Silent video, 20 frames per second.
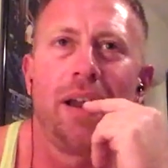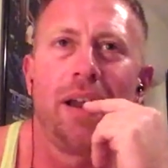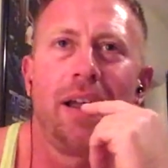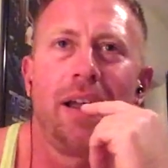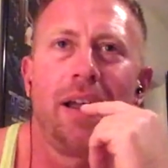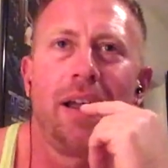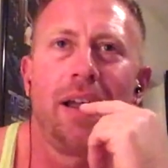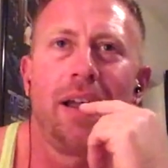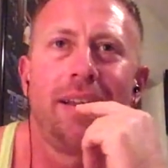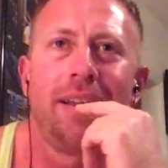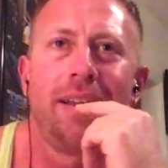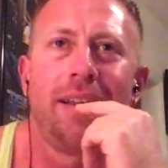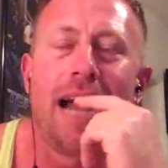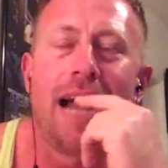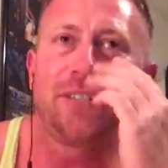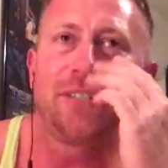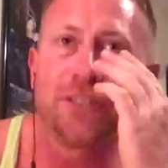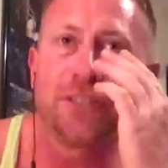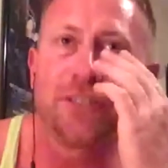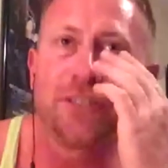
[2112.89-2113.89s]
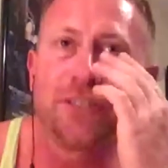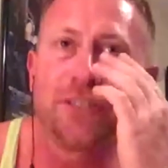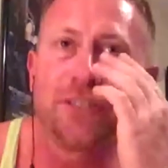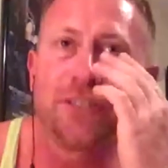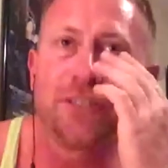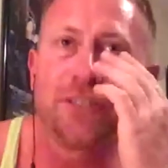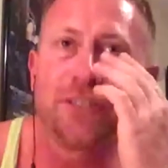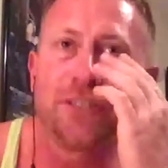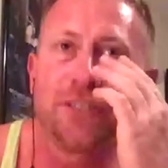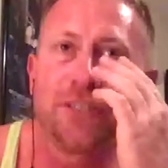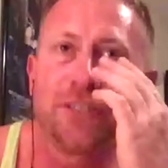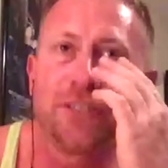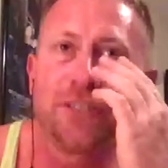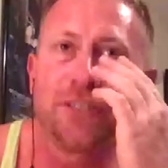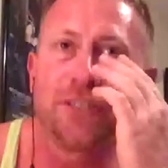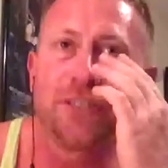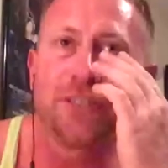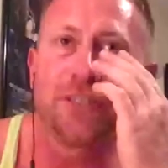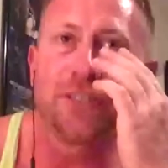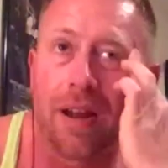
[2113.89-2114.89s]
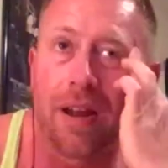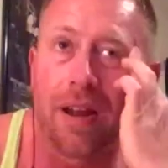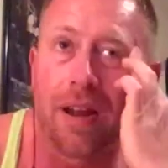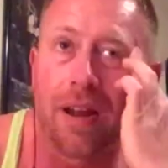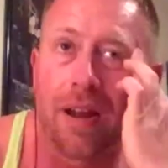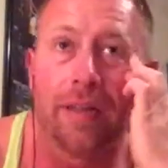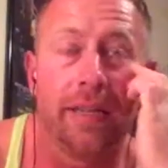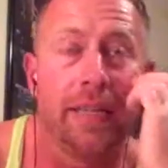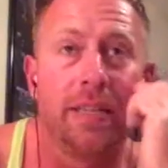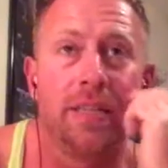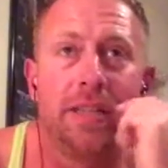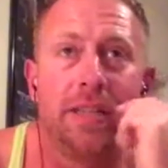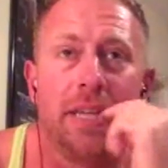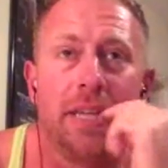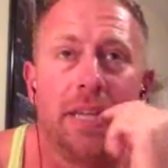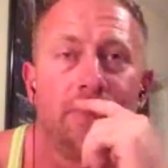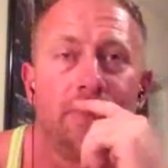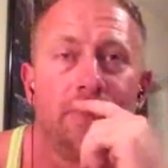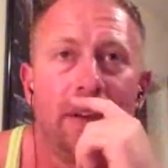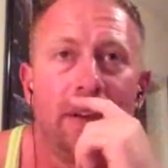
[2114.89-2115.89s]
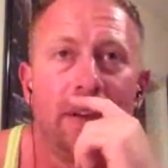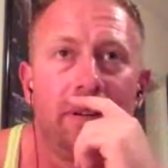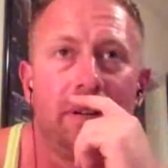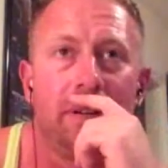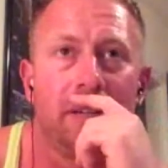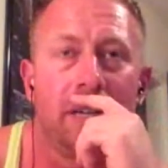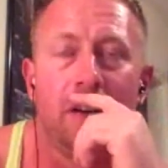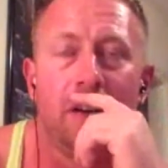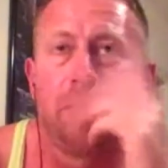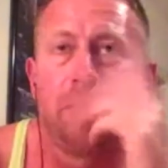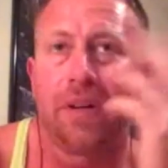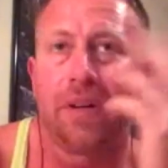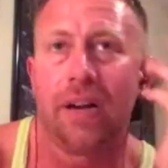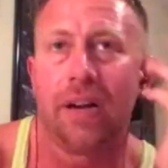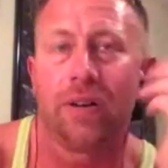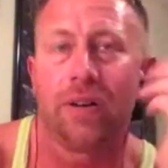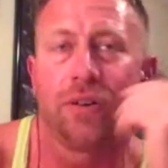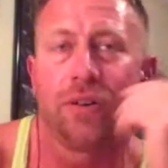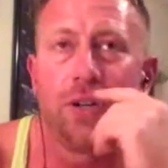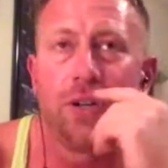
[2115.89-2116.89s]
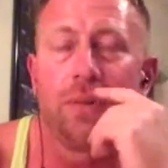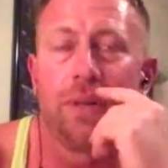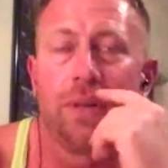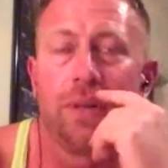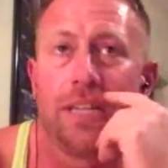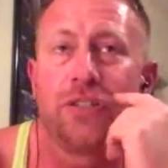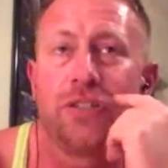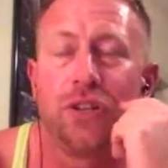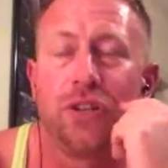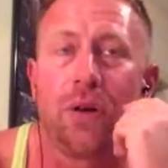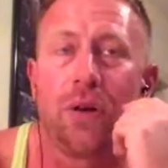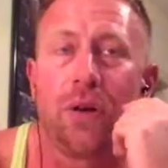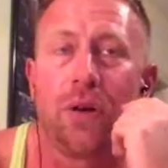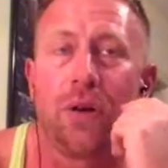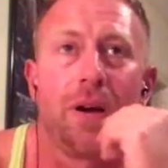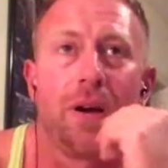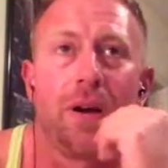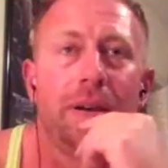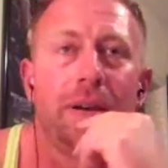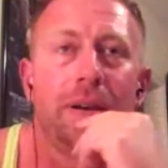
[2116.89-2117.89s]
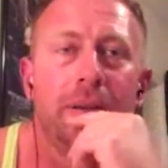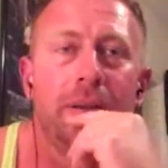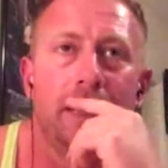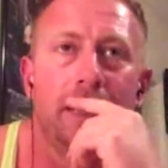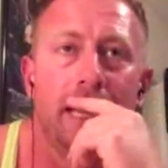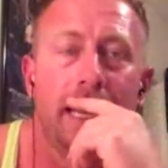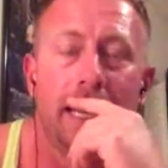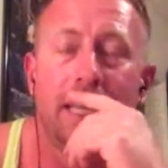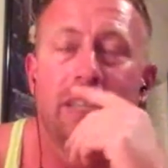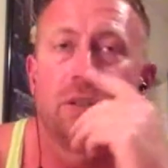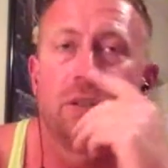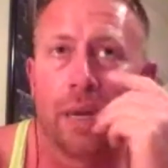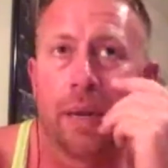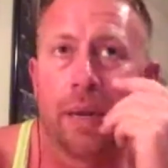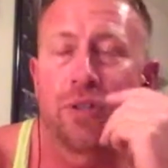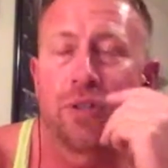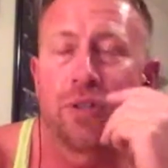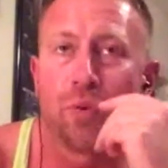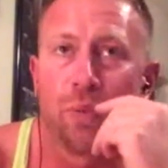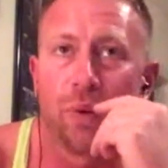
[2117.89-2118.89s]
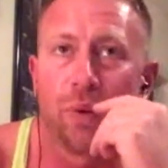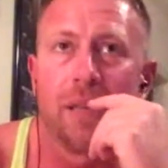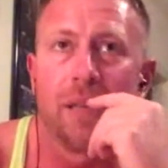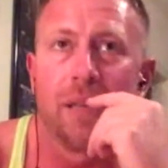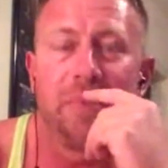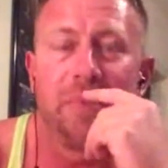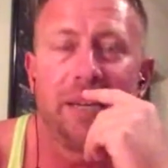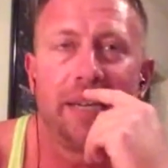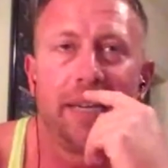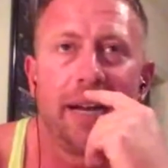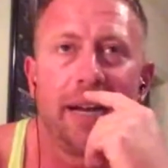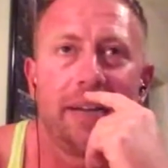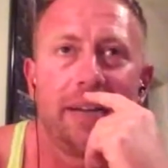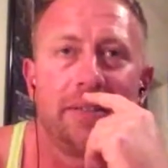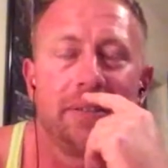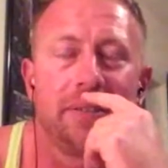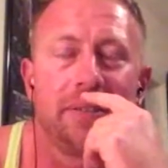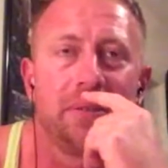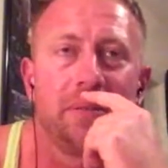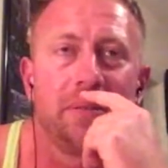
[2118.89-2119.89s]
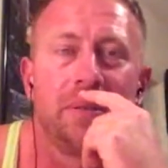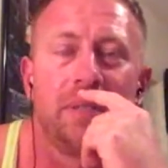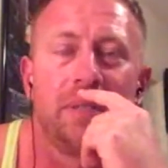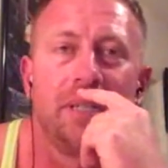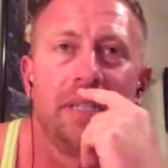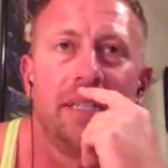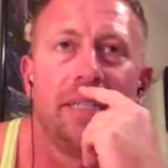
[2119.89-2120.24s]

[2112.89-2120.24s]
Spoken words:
I was actually talking to a guy at the gym the other night. His favorite comic book character in general is Juggernaut, and he was a really big guy too.